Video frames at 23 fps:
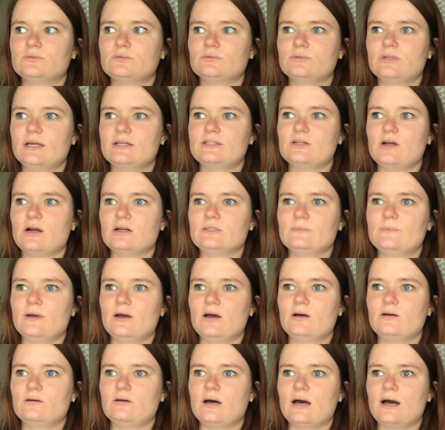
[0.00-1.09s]
like talked
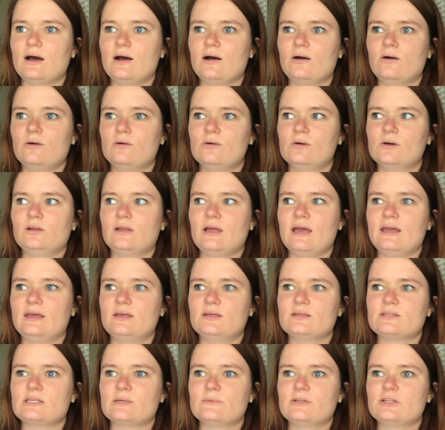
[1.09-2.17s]
about how like
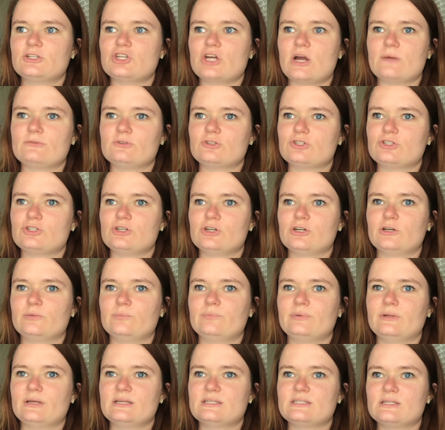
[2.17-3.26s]
some of the chapters took
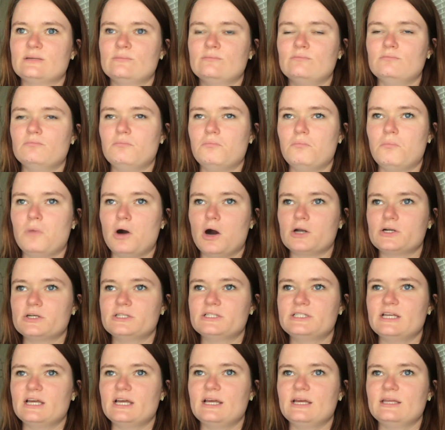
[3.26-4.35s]
place in modern
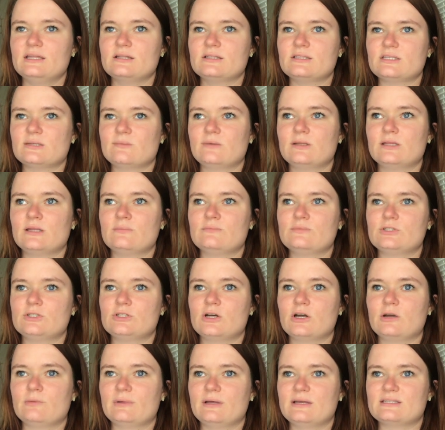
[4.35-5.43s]
day and then some of them
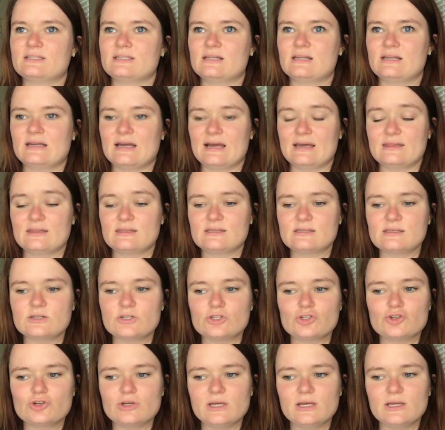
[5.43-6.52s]
took place in the 9th
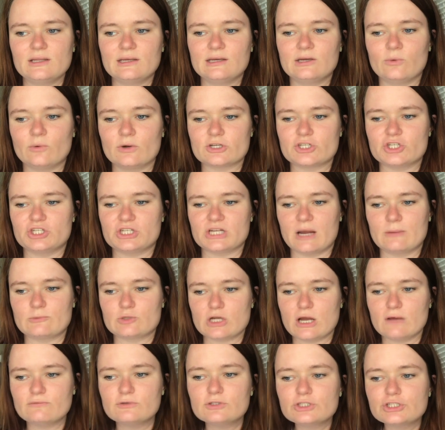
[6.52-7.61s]
century like where she time
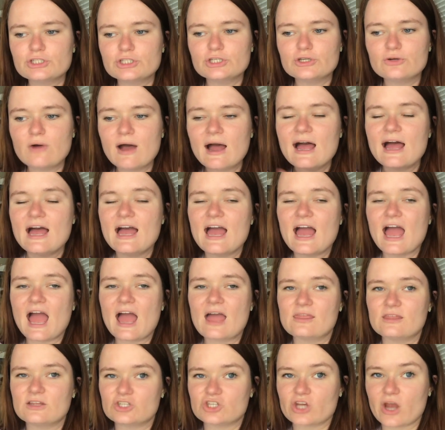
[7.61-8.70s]
traveled to
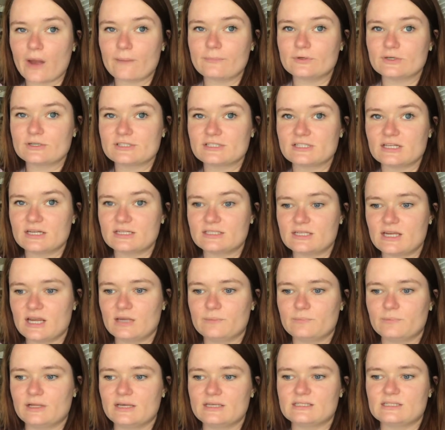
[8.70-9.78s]
and the chapters that take
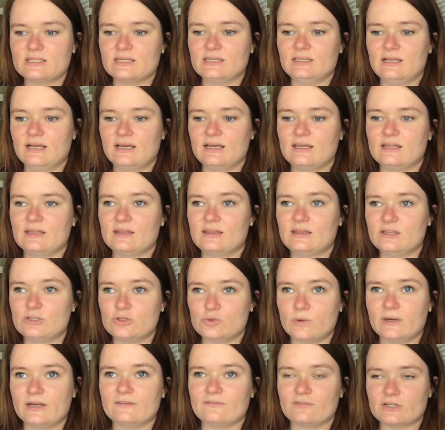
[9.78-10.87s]
place in like the
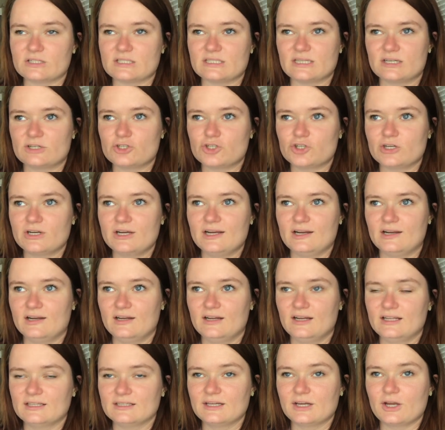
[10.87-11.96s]
21st century
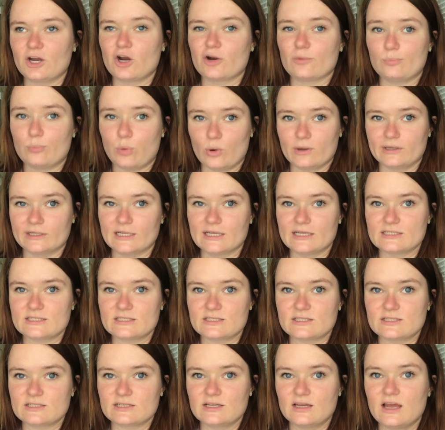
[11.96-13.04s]
like are
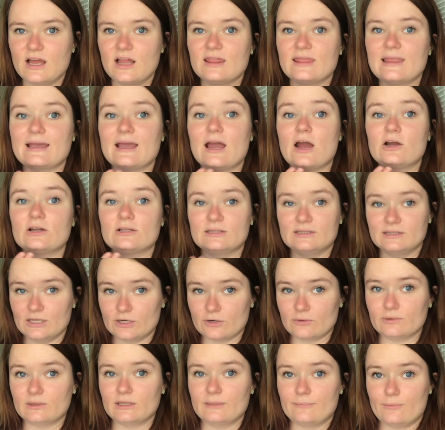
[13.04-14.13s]
pointless like are
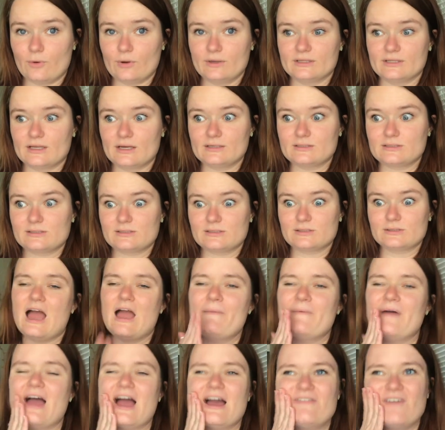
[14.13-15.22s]
literally pointless. i
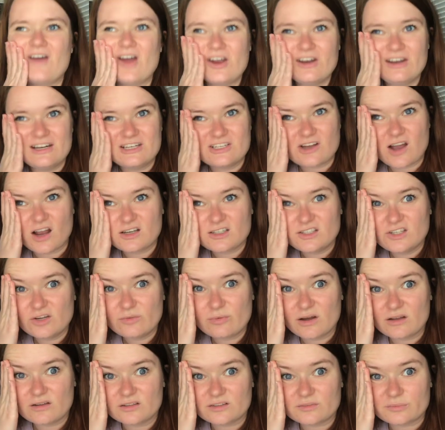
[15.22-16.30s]
have already talked to you
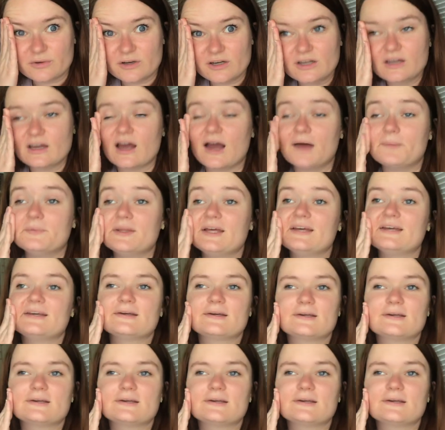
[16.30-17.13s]
about this book. I'm like